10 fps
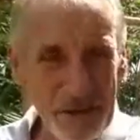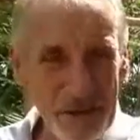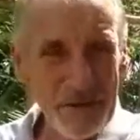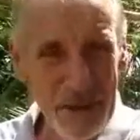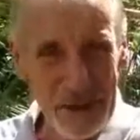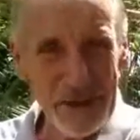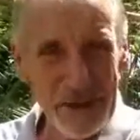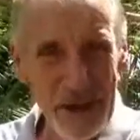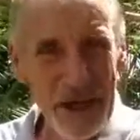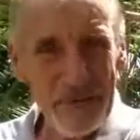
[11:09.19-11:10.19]
Lots of
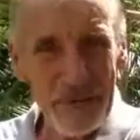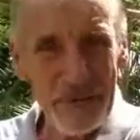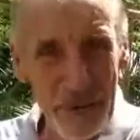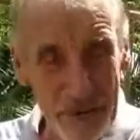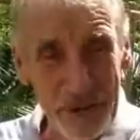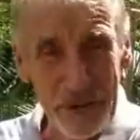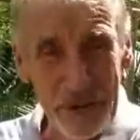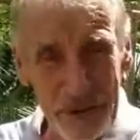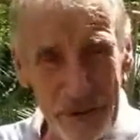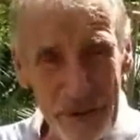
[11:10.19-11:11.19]
things that I've
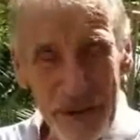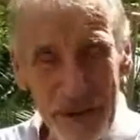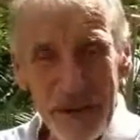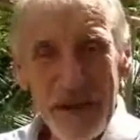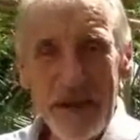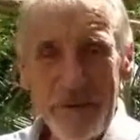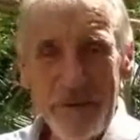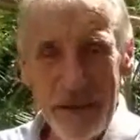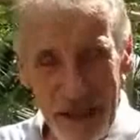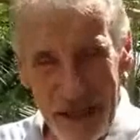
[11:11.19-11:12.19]
learned to do
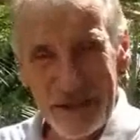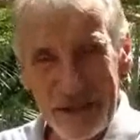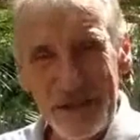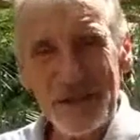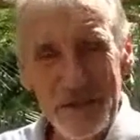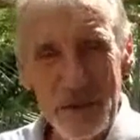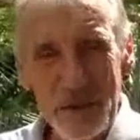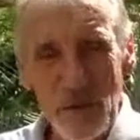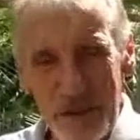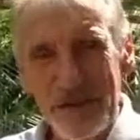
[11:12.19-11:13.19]
have enhanced
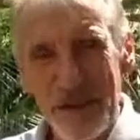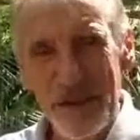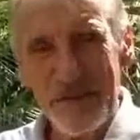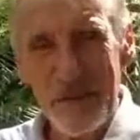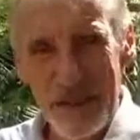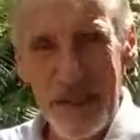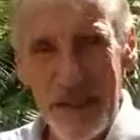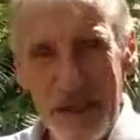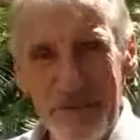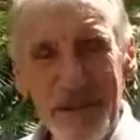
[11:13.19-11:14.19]
the quality of
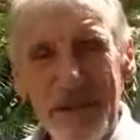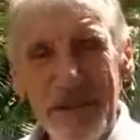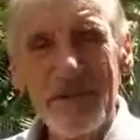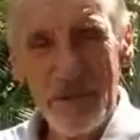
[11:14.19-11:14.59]
my life,